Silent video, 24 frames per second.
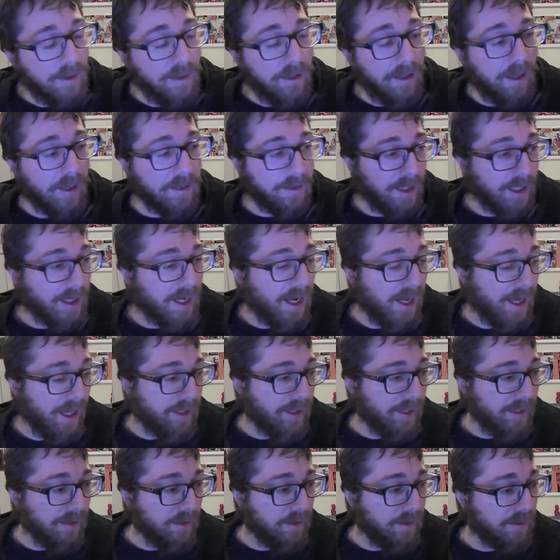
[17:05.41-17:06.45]
I was like, I
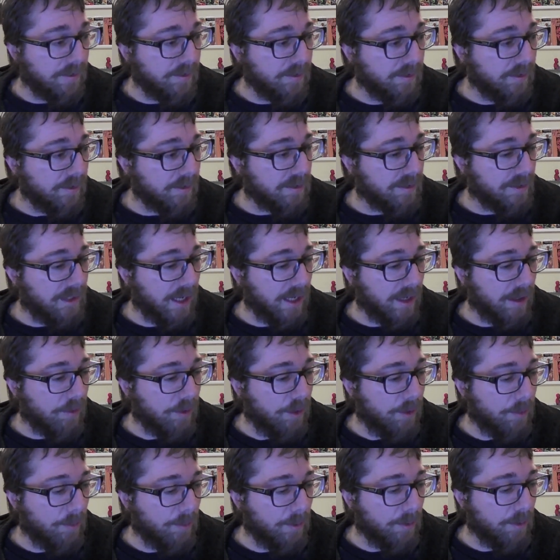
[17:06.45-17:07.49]
need this. This has got to go
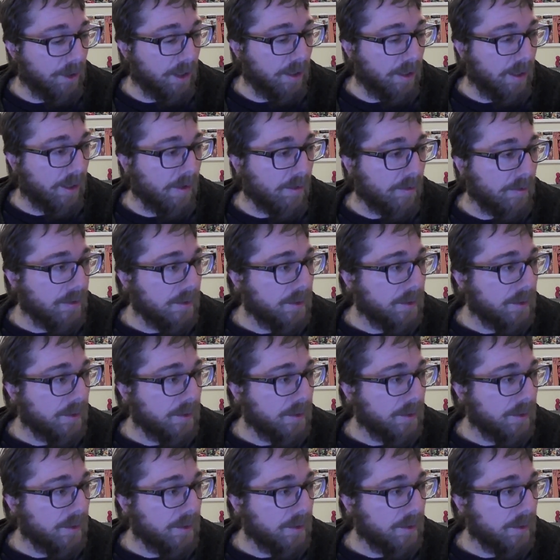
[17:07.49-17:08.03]
home with me right now.